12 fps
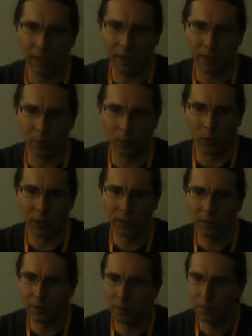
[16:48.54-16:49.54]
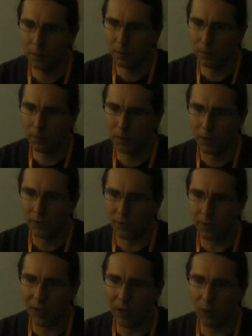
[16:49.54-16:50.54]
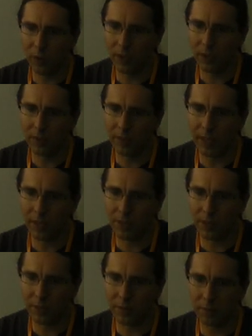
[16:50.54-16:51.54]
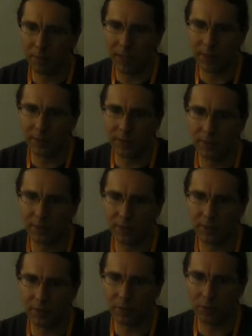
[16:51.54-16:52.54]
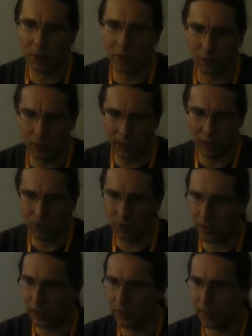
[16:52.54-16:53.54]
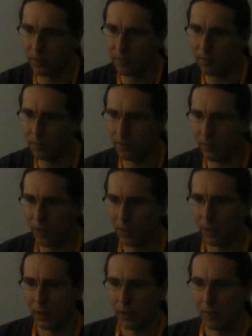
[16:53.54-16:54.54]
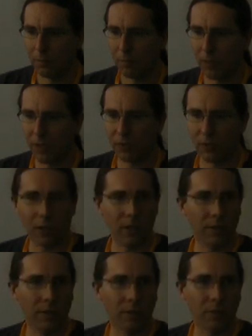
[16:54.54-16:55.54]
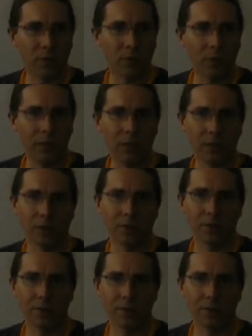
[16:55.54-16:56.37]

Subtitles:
and 1. So now we can actually make these things grow and shrink based on the control here.